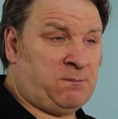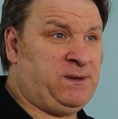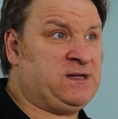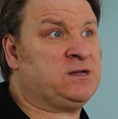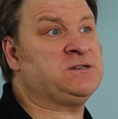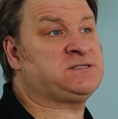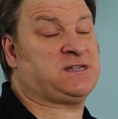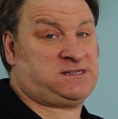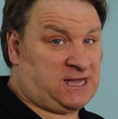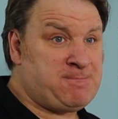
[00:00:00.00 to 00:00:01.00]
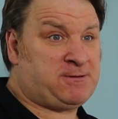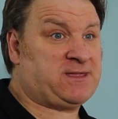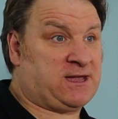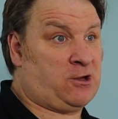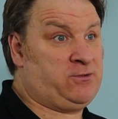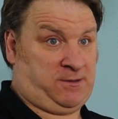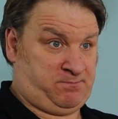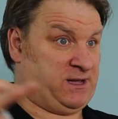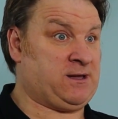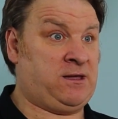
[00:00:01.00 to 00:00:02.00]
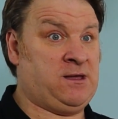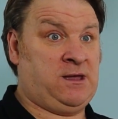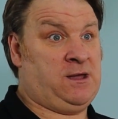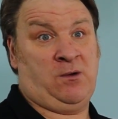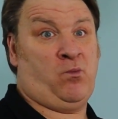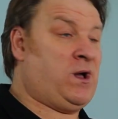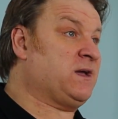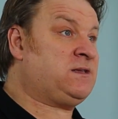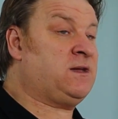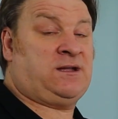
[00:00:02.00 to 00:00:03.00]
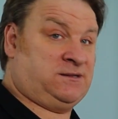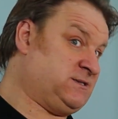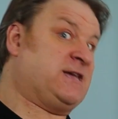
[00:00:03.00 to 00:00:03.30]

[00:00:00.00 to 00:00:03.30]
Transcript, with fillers: because the deeper they go, the bigger and wider and